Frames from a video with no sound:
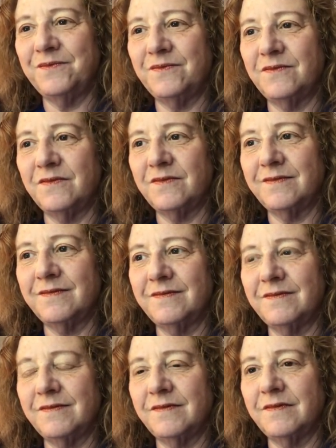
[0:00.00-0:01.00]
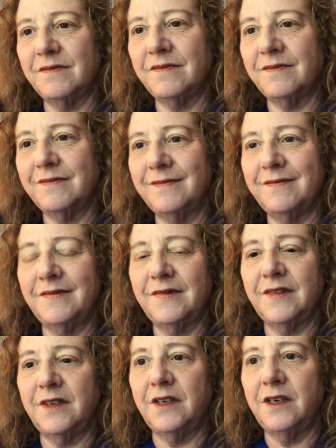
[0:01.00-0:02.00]

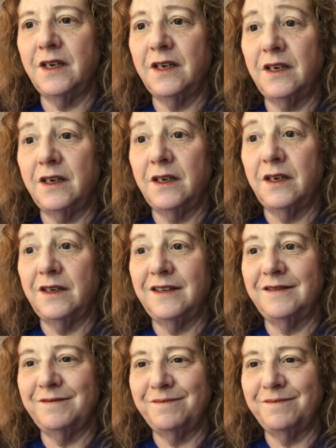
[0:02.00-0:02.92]
[no speech]